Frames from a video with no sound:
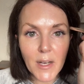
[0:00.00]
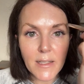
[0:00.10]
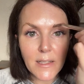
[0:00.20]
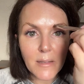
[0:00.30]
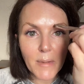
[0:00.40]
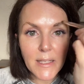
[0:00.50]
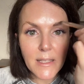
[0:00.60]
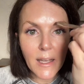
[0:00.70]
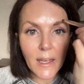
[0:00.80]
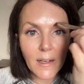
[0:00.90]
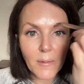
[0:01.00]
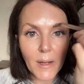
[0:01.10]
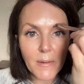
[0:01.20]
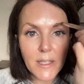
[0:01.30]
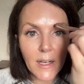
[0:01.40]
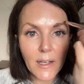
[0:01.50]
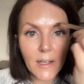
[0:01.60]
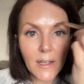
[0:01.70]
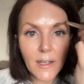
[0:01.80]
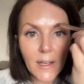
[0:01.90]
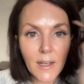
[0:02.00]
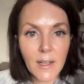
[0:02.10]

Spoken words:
I did to my skin when I was younger,